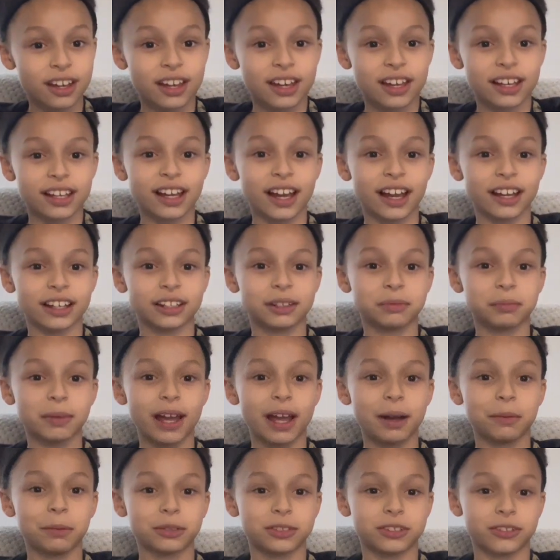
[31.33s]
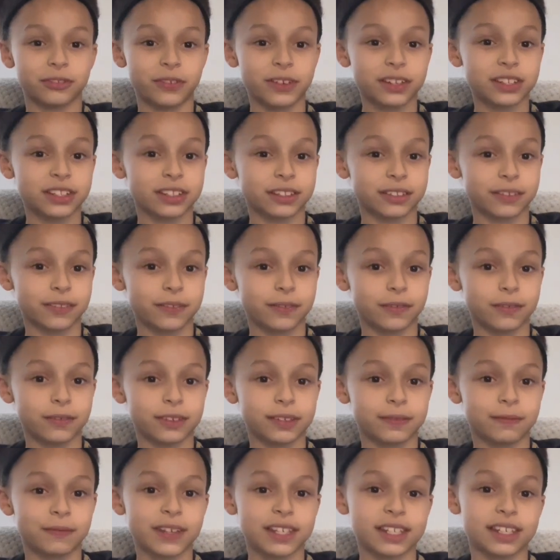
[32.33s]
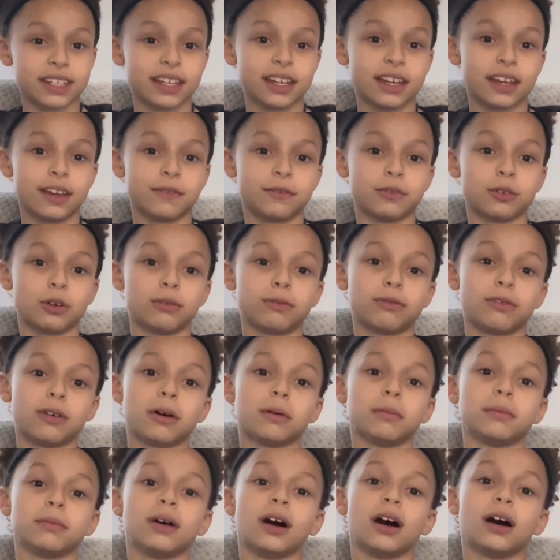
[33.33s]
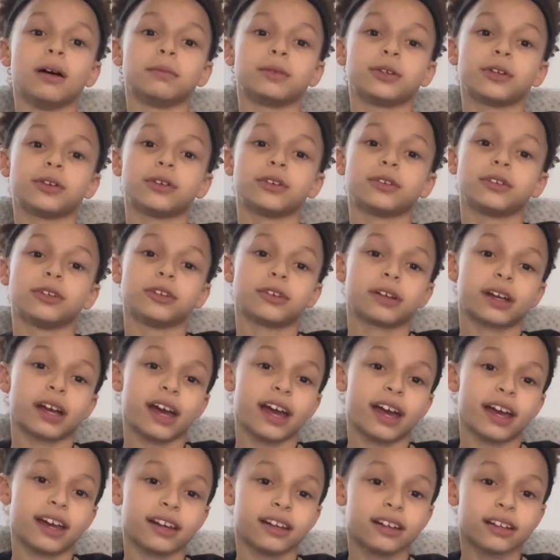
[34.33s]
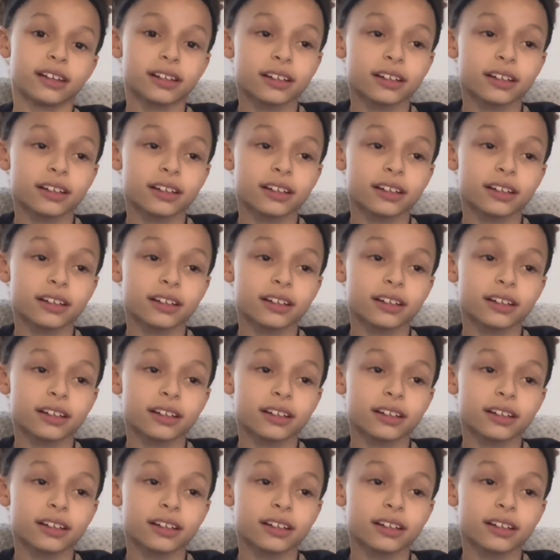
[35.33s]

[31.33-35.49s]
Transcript: yeah you can be able to visit if, visit it if you're from um, UK.